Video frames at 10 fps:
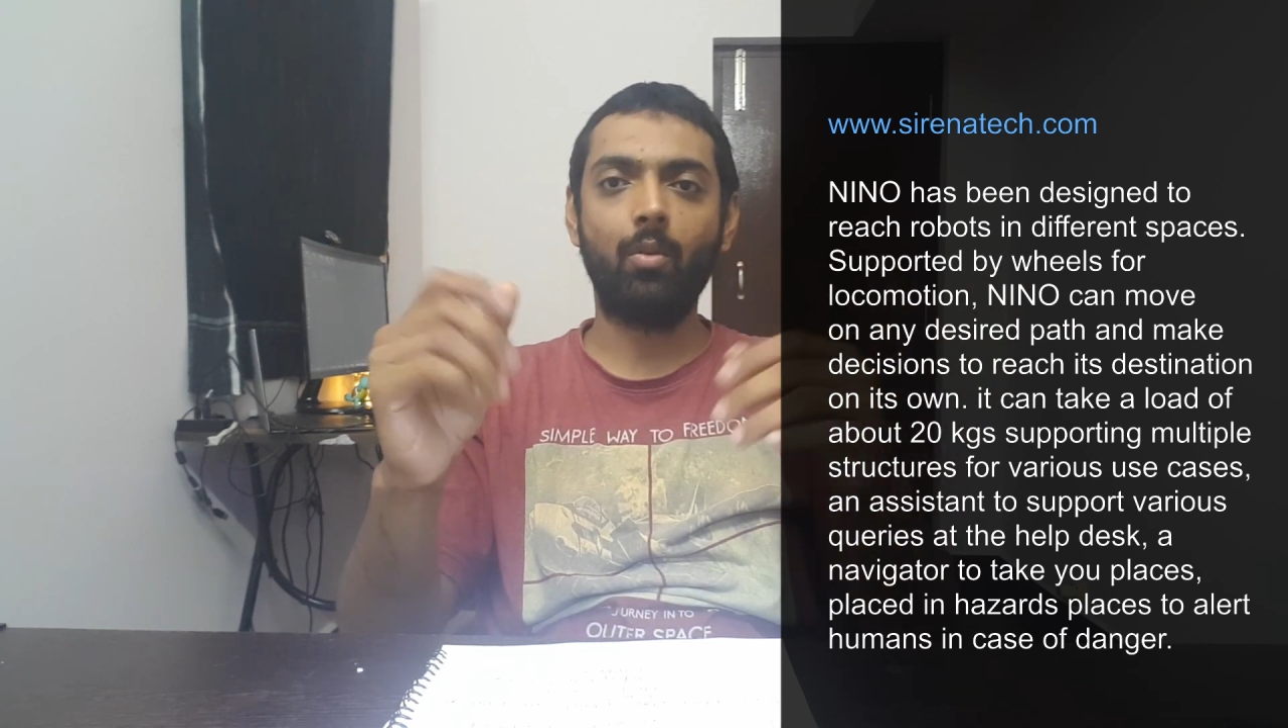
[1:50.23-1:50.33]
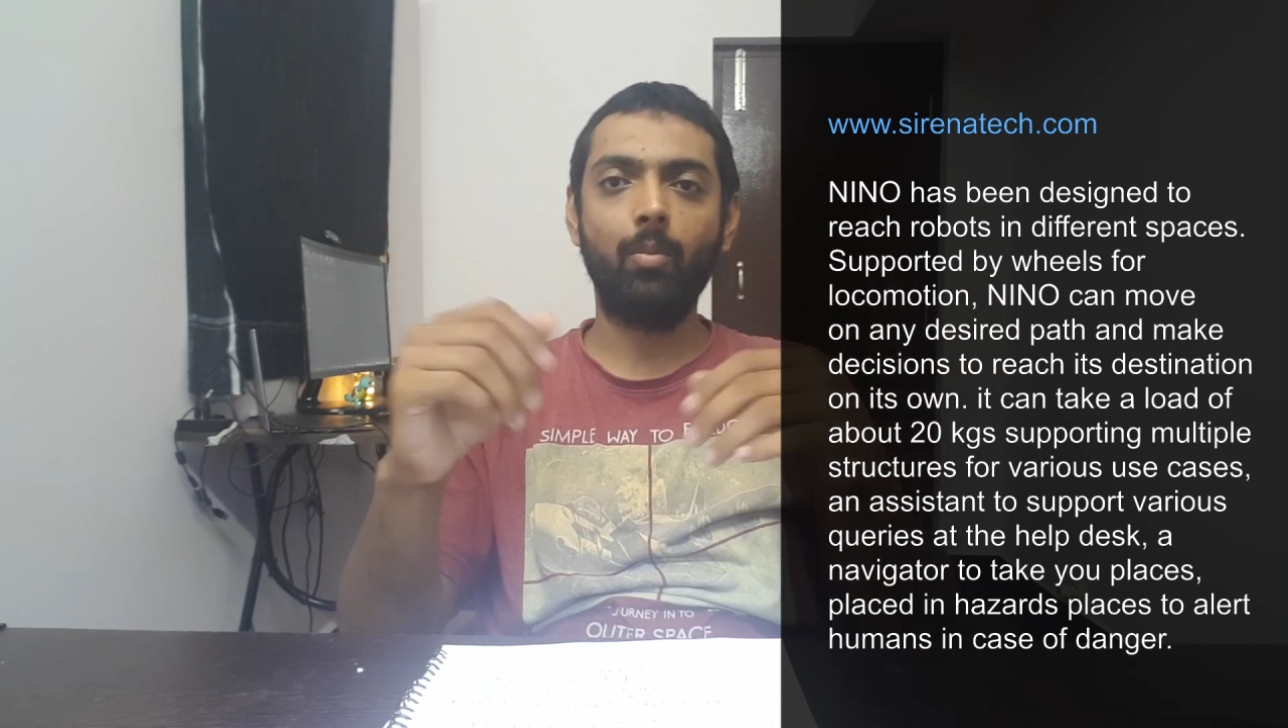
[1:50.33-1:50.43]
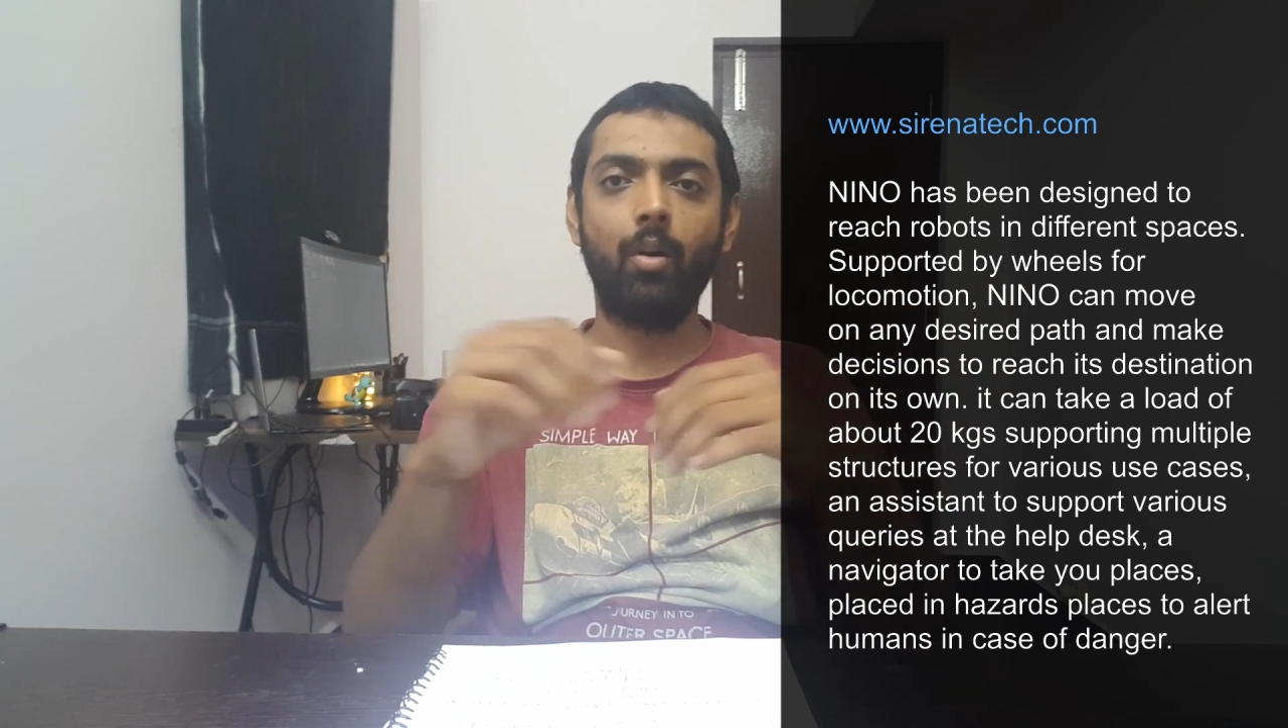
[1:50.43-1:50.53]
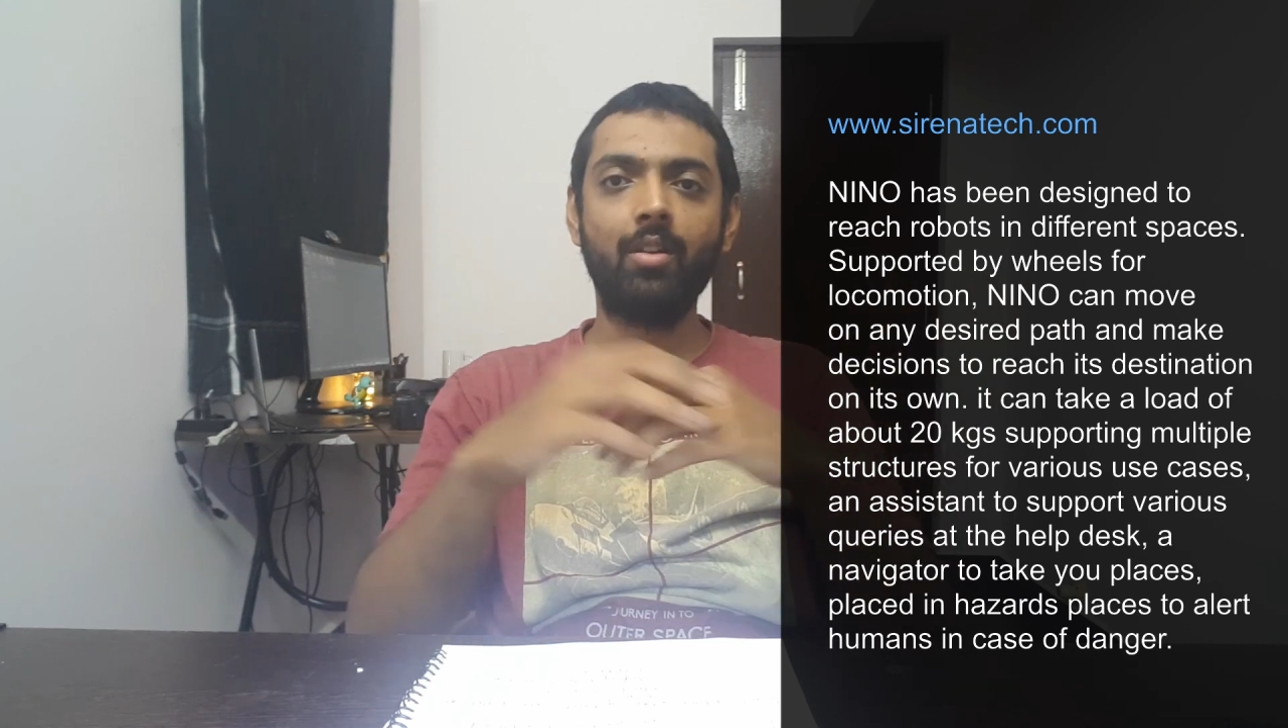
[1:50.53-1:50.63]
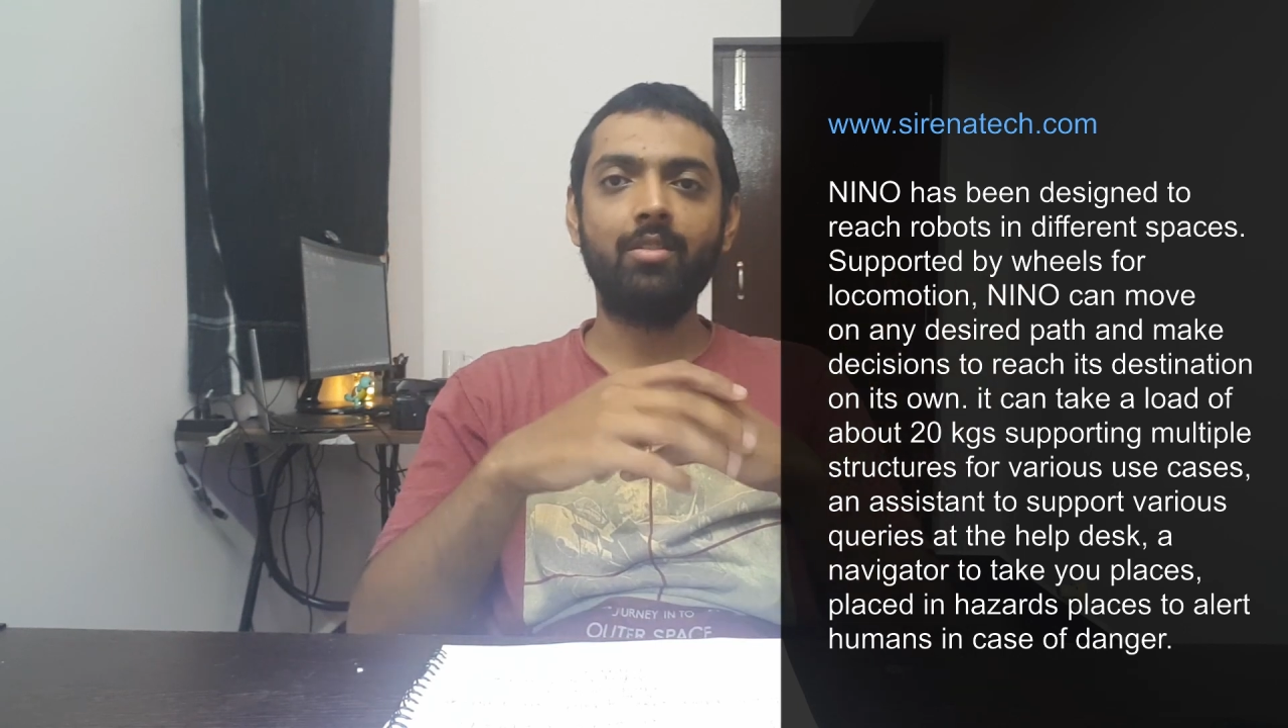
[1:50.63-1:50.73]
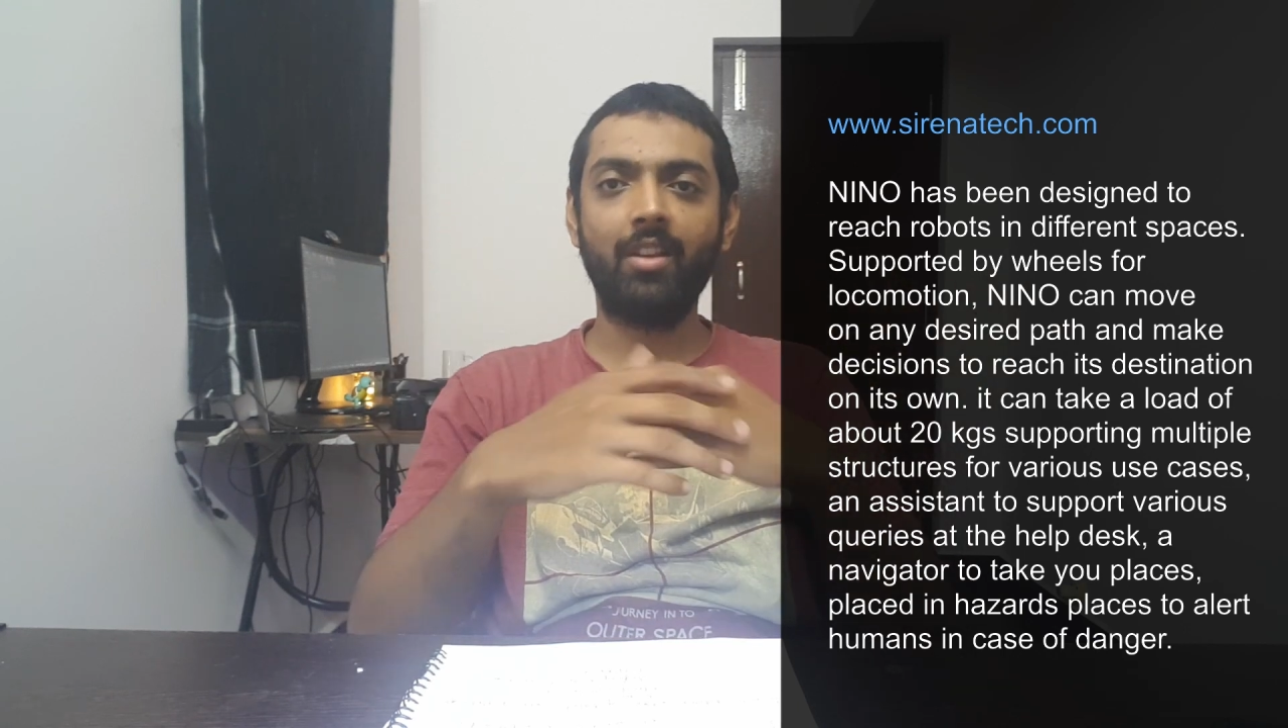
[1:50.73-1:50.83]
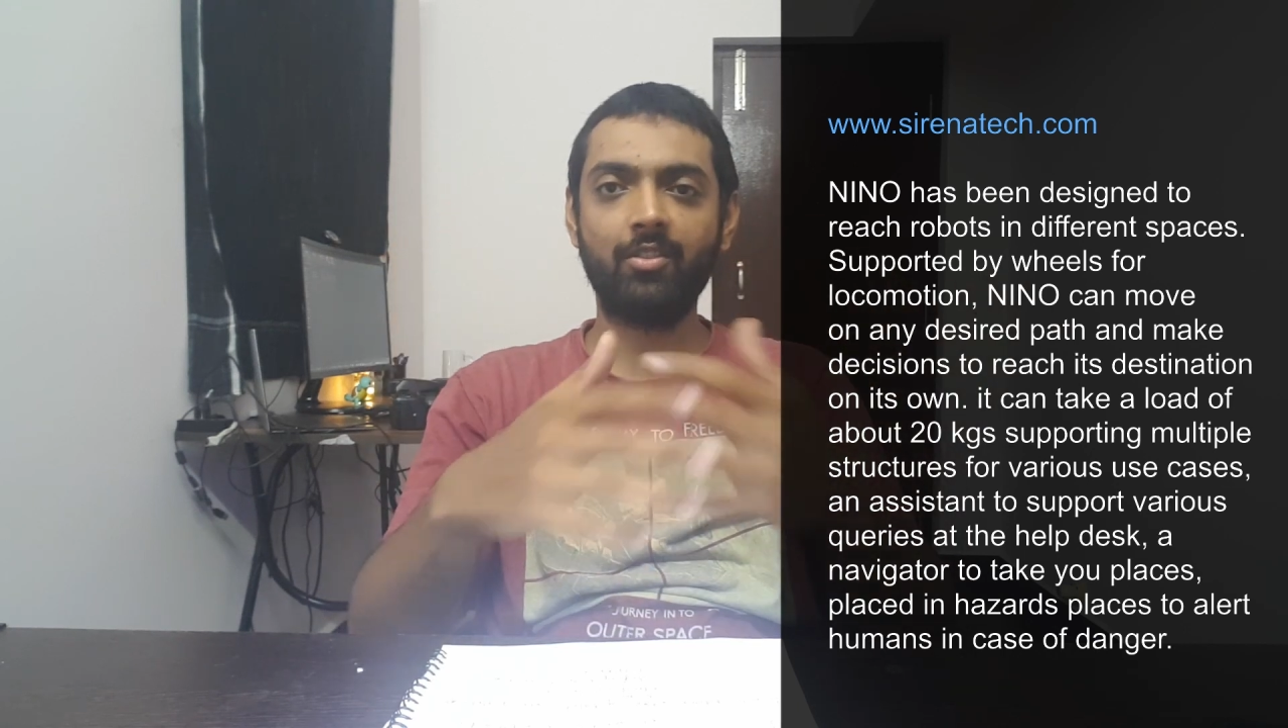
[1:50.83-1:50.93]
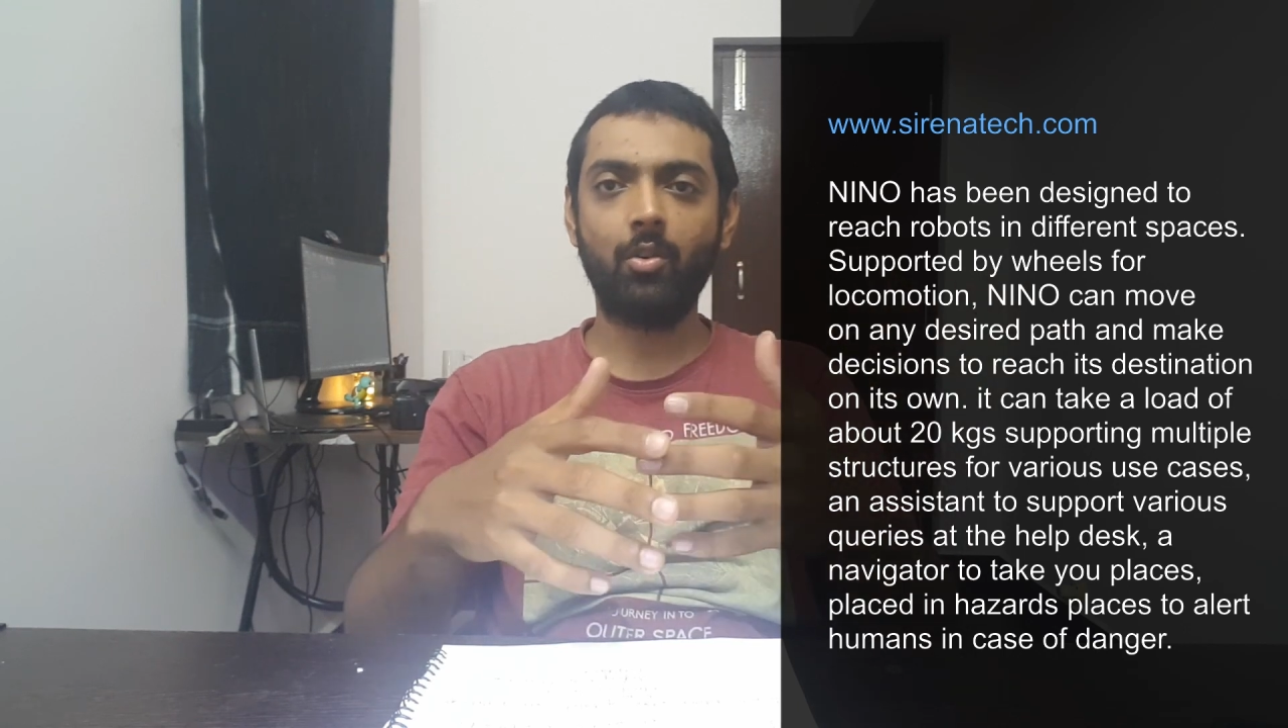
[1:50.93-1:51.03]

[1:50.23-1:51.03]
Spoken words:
robot just